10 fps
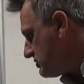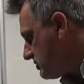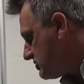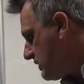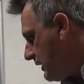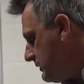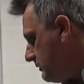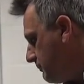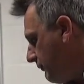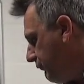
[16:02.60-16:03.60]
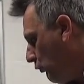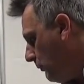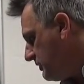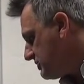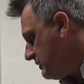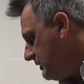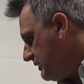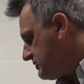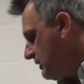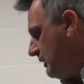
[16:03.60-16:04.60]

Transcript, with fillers: to sustain performance in this.